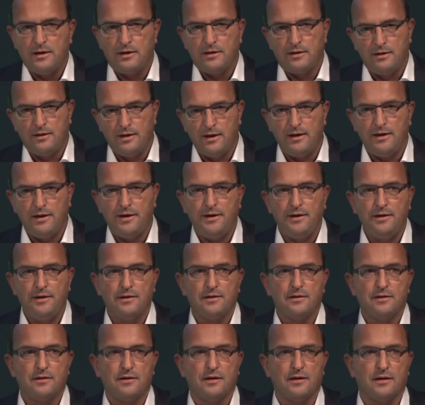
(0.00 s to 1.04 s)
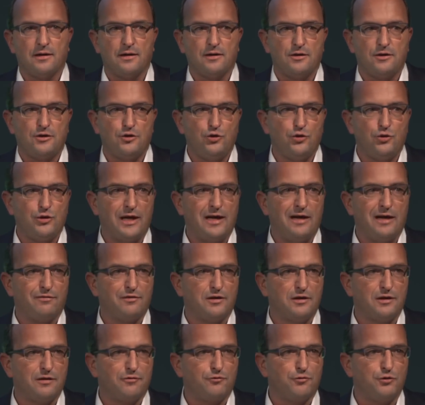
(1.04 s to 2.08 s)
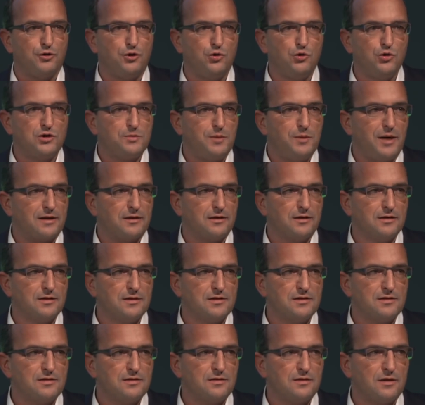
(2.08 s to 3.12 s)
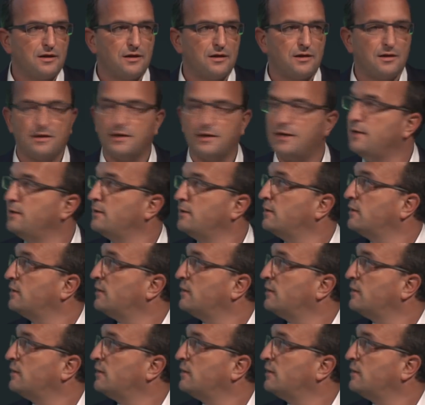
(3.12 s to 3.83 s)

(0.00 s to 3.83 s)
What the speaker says: Clearly, you then have the different use patterns in